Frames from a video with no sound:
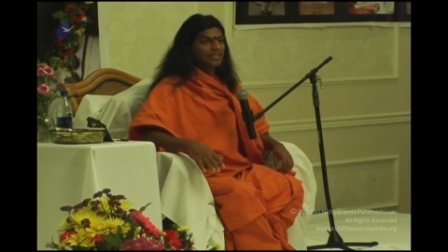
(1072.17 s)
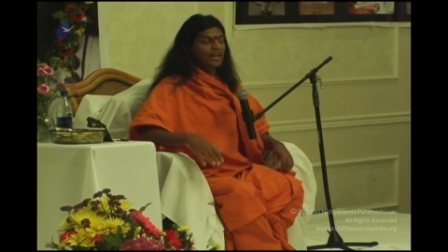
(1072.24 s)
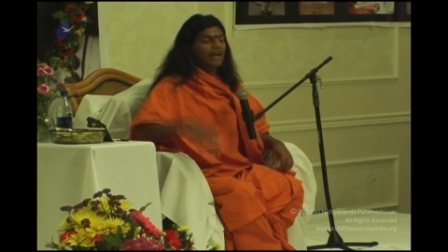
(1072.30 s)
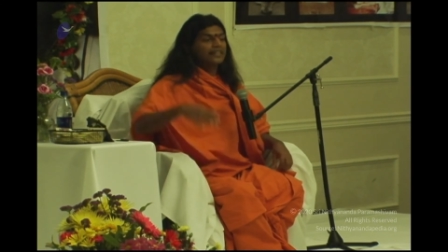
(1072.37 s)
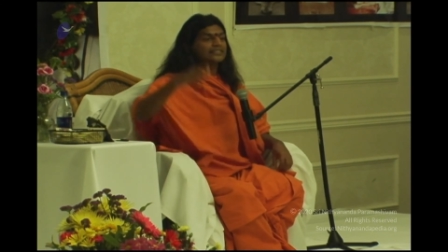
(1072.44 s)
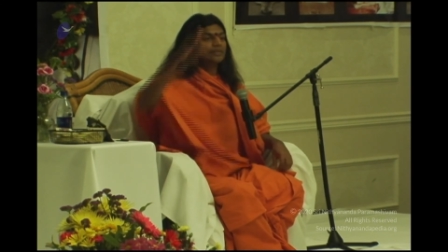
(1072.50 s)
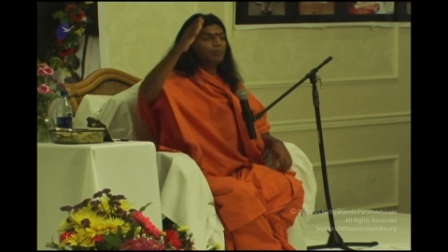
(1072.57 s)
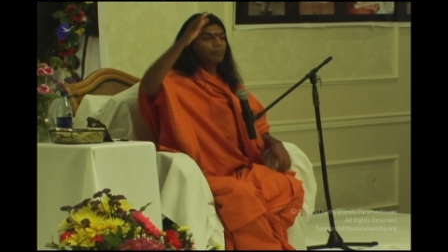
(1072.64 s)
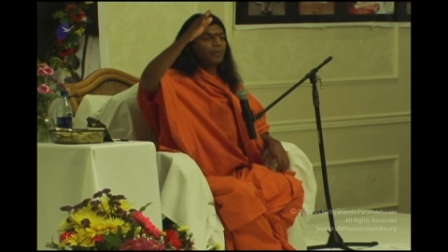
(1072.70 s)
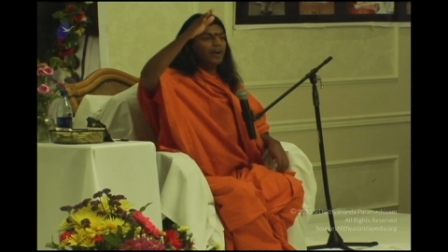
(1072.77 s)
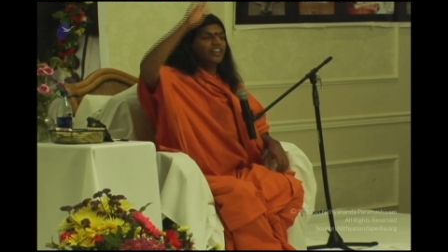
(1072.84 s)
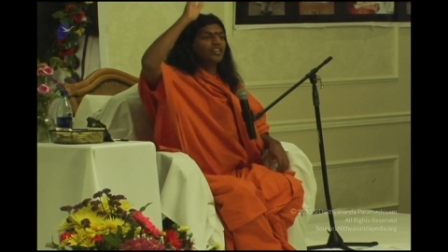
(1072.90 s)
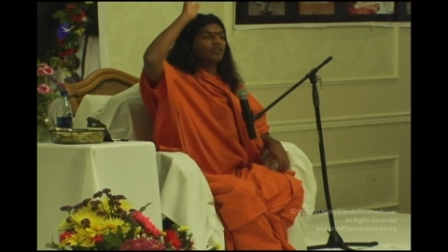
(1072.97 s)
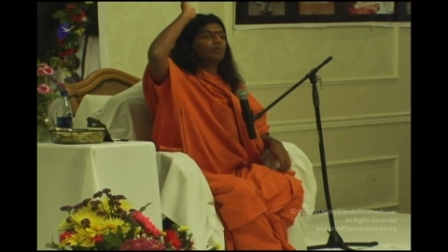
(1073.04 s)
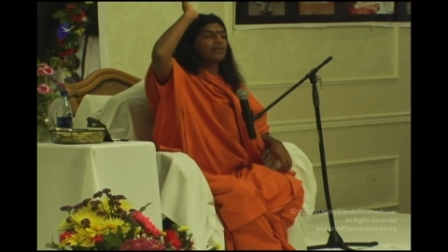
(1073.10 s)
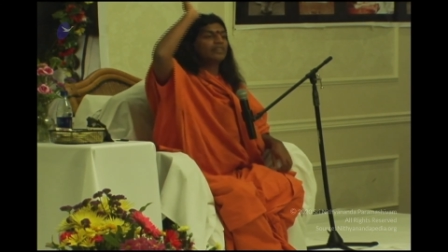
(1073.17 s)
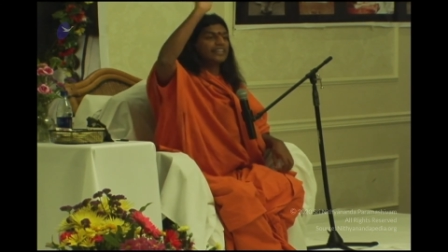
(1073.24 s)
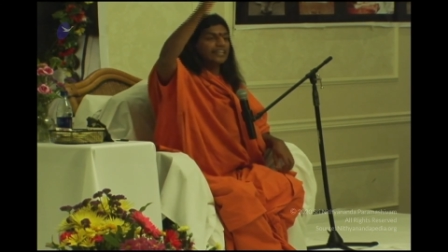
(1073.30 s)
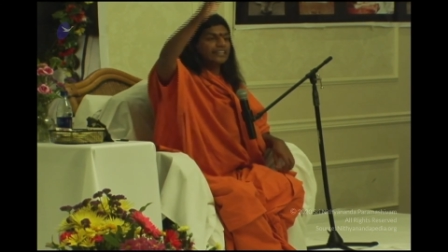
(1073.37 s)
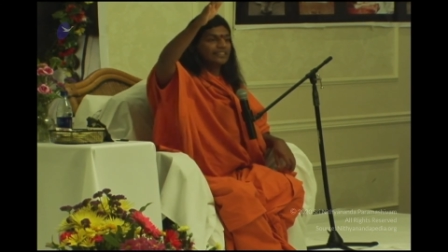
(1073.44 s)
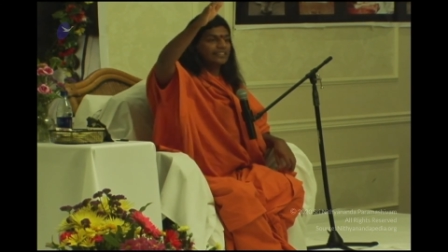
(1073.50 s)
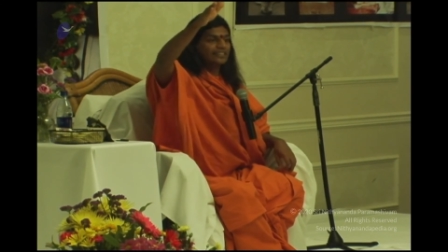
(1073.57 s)
At some point you will be
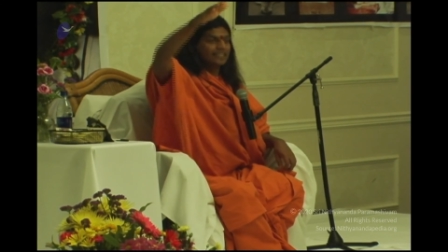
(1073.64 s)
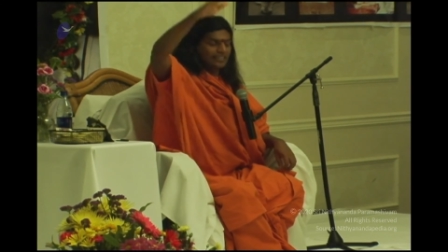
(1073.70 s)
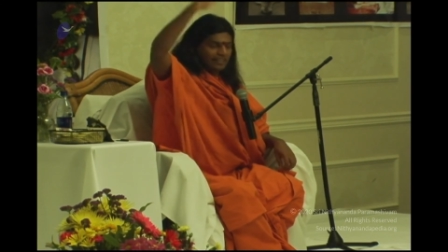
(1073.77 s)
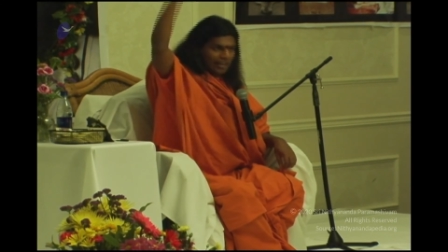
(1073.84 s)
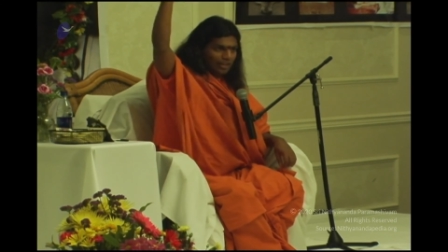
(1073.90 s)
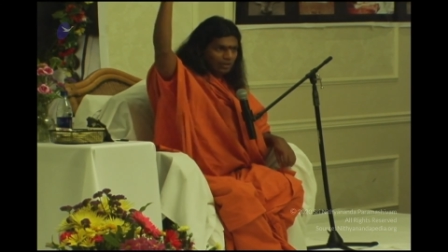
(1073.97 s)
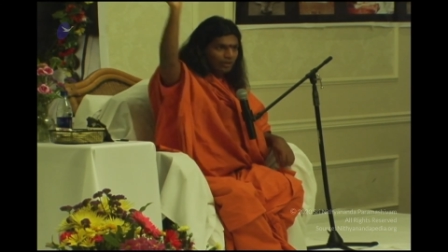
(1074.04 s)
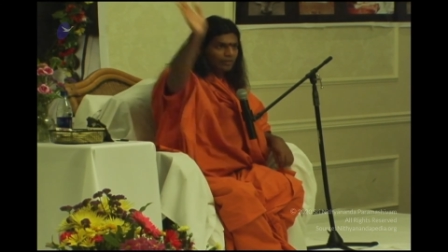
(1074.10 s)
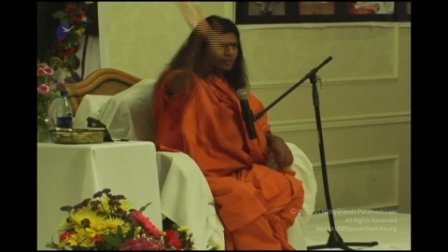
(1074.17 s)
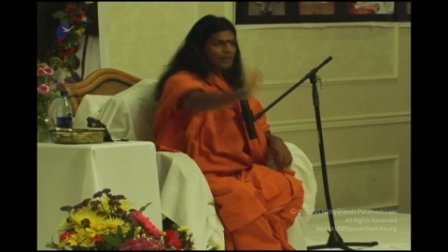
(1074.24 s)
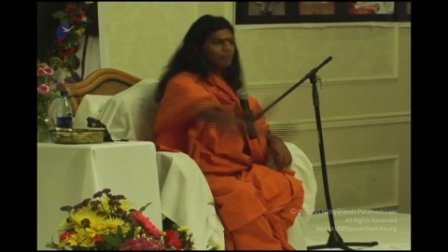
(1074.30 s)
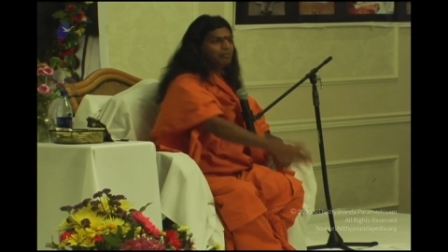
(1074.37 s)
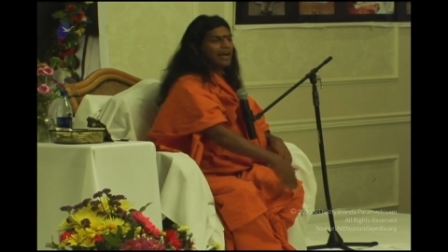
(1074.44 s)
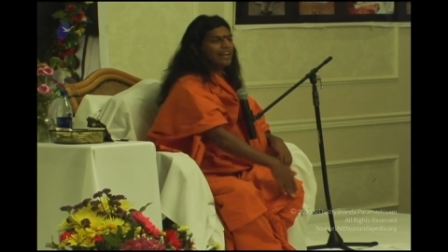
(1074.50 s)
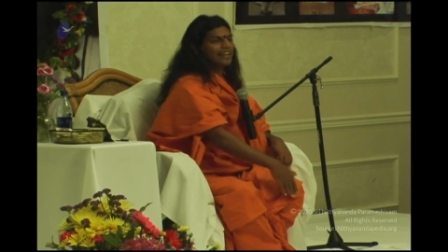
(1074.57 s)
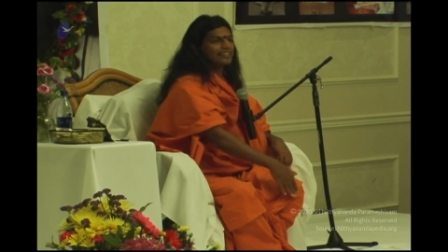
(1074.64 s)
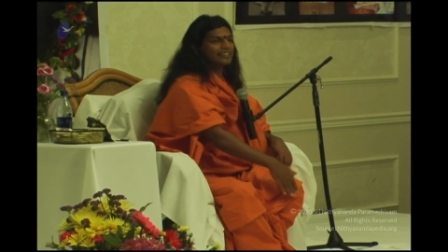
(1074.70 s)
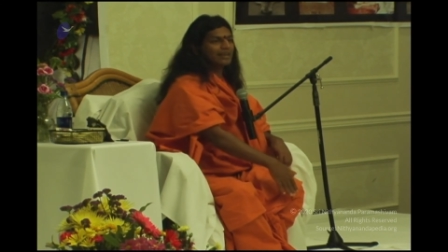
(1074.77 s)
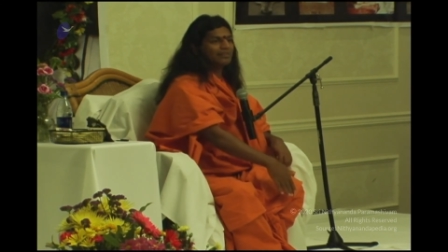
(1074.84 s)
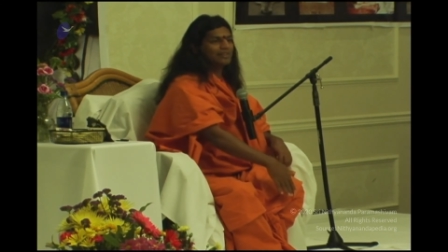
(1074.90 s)
kicked and you will have to come back, come